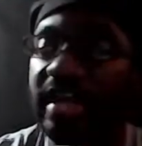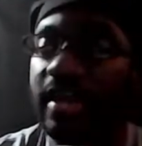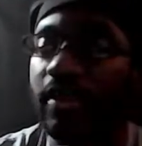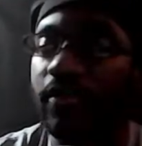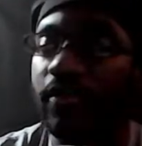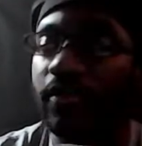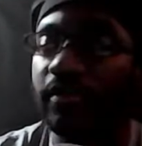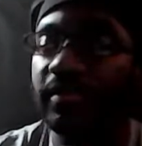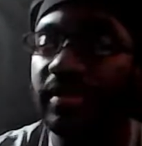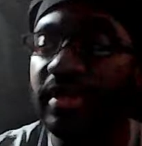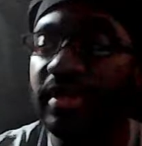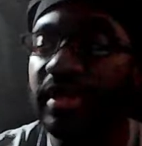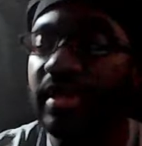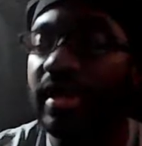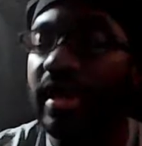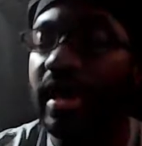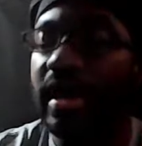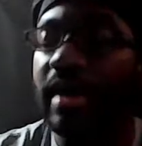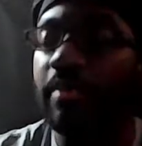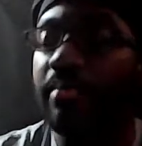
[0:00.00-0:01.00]
as how
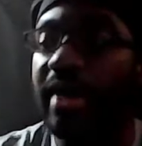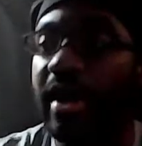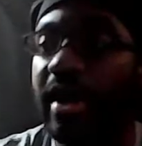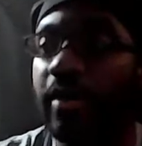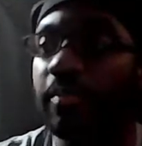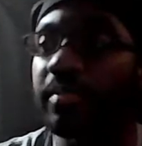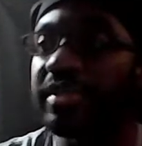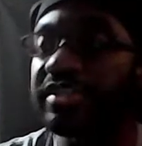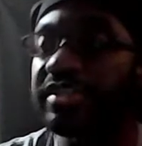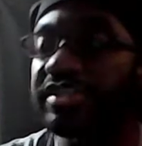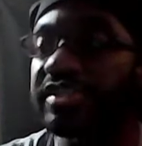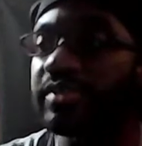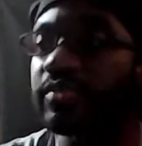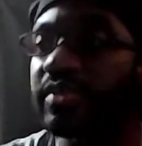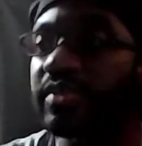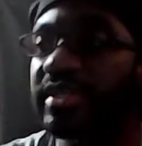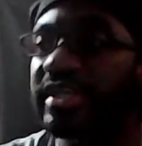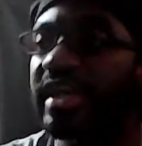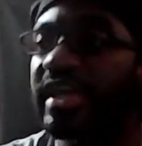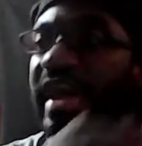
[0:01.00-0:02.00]
about me she
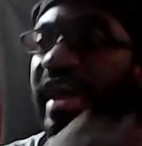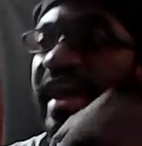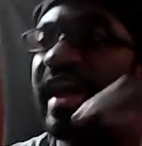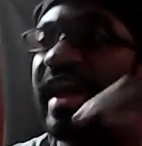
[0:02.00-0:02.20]
was,